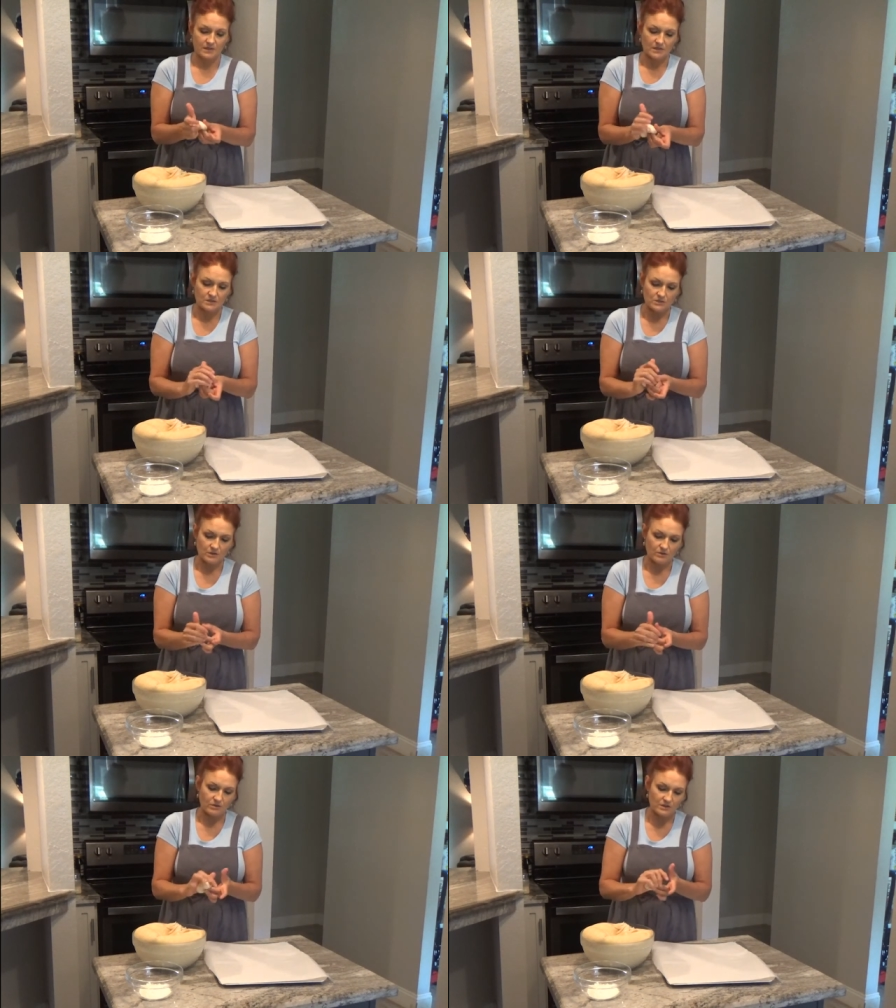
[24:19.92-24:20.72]
So
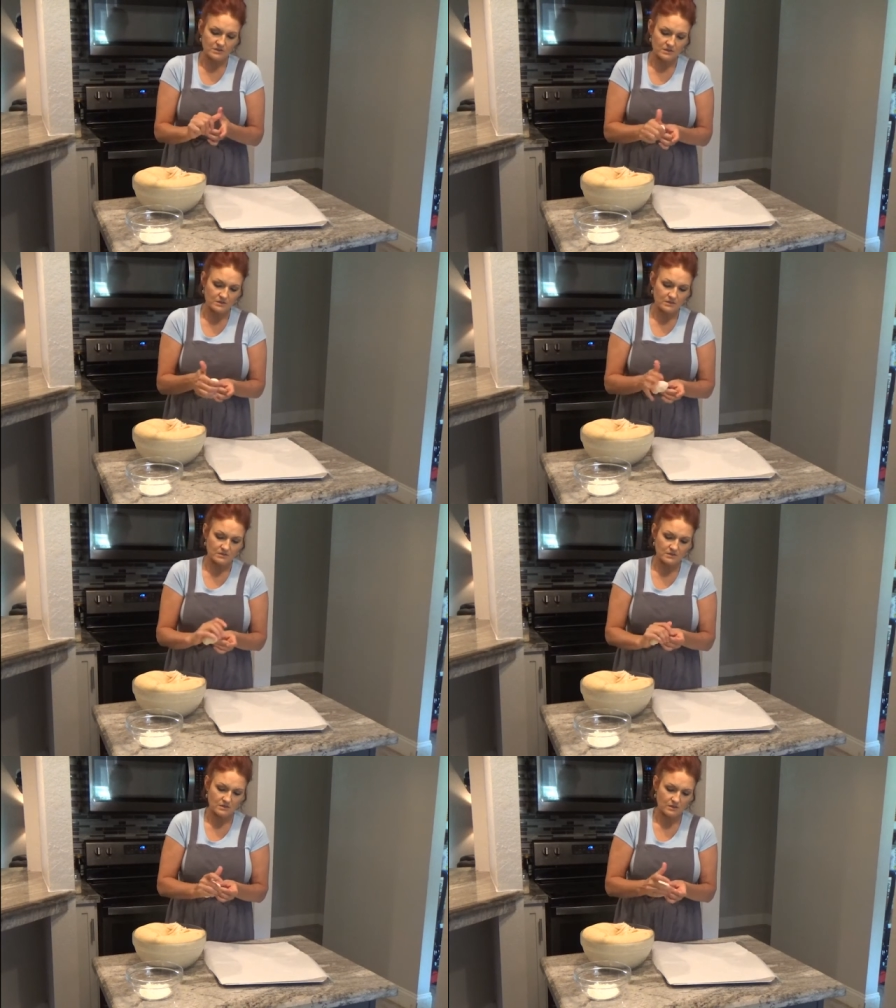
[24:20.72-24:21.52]
this
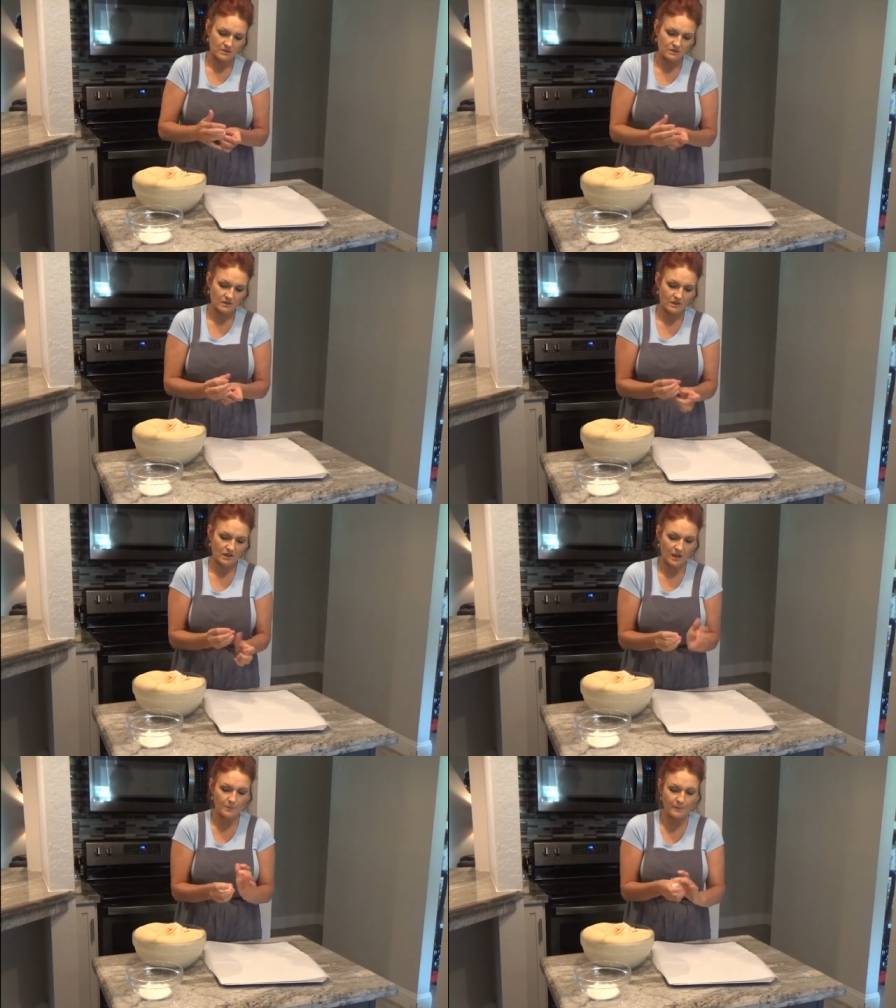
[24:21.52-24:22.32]
is
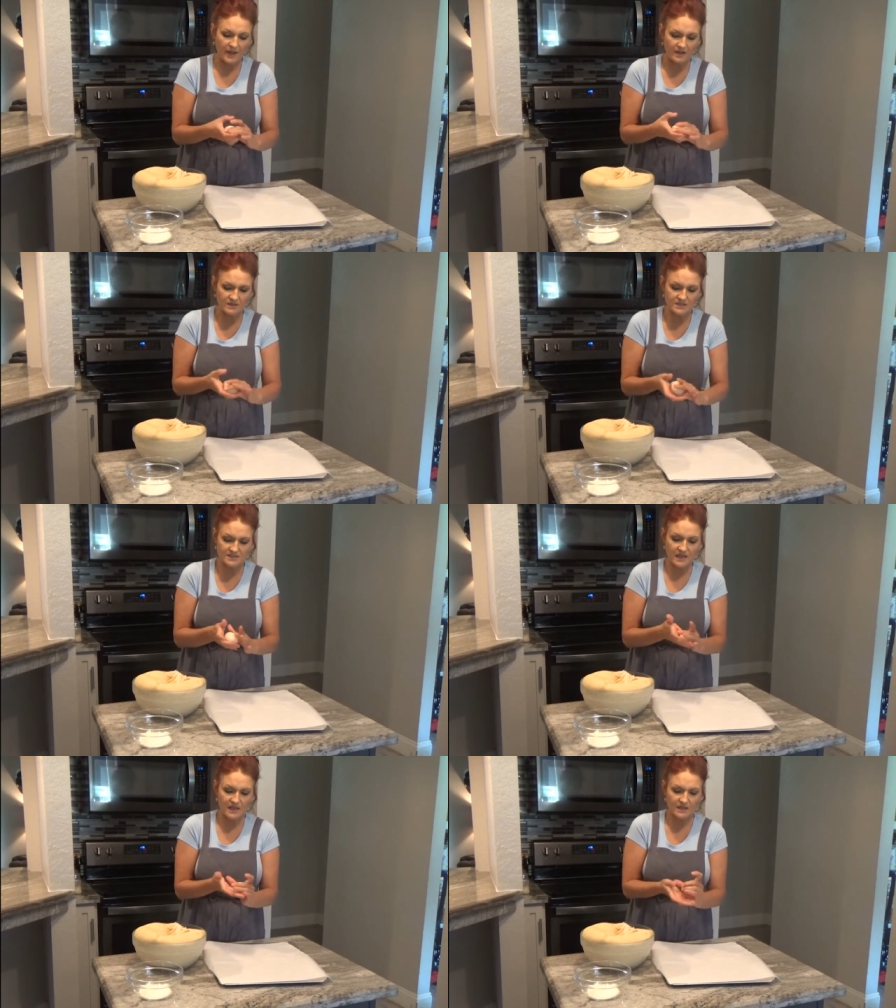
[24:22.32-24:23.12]
about the
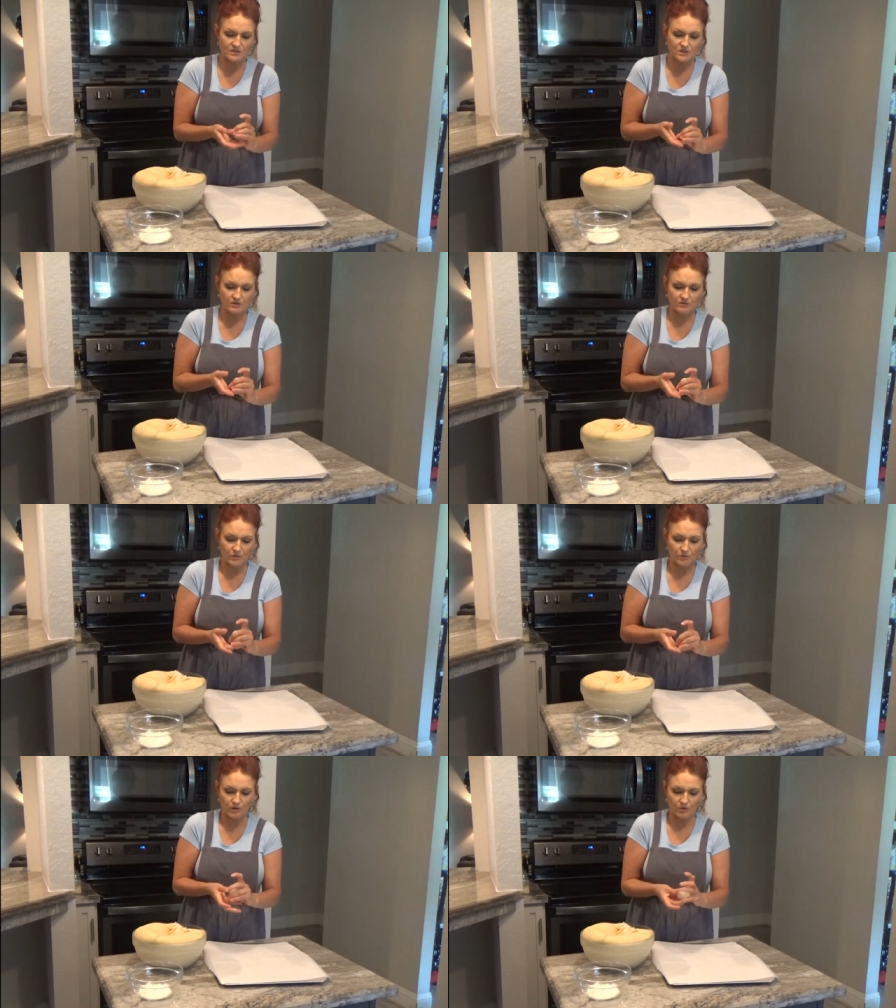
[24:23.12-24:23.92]
size of a
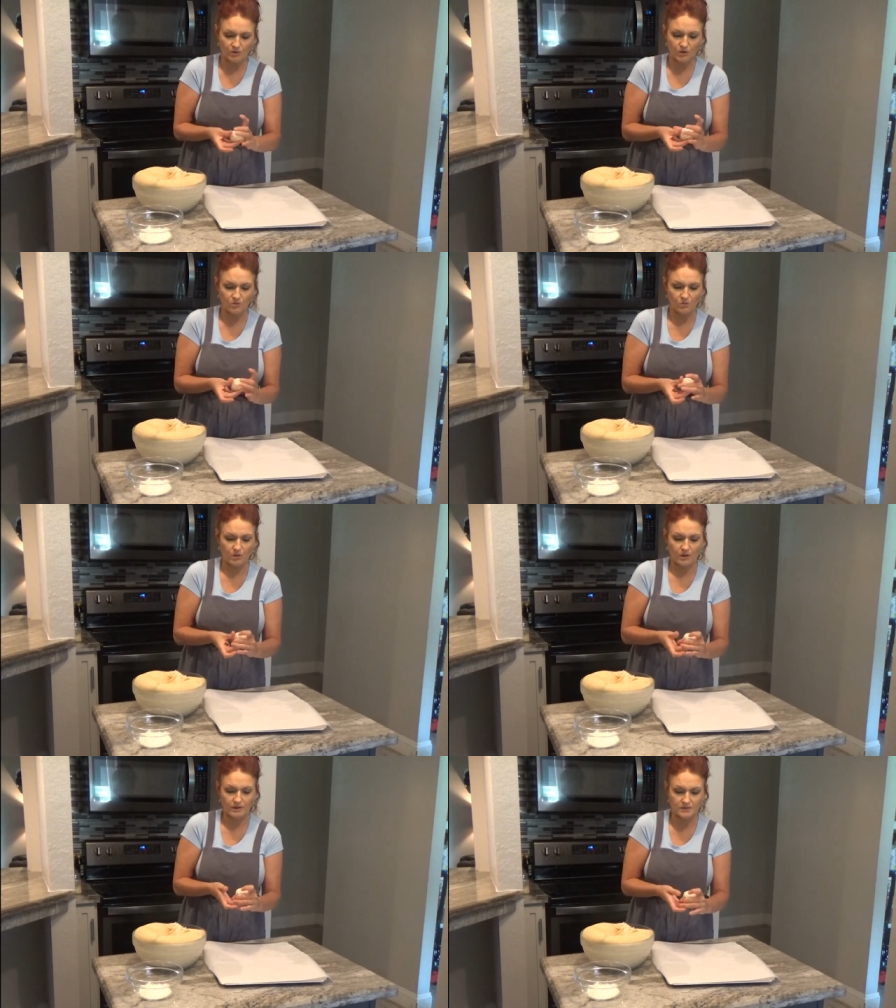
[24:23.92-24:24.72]
roll you
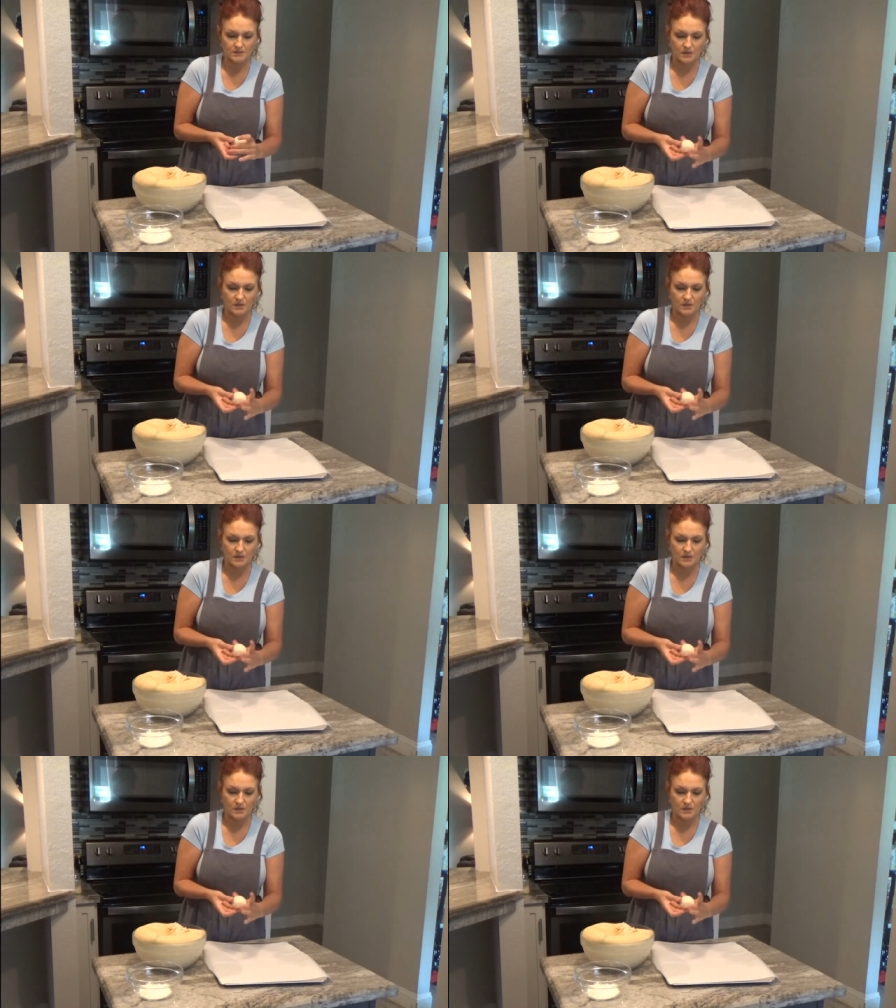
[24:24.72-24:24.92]
want.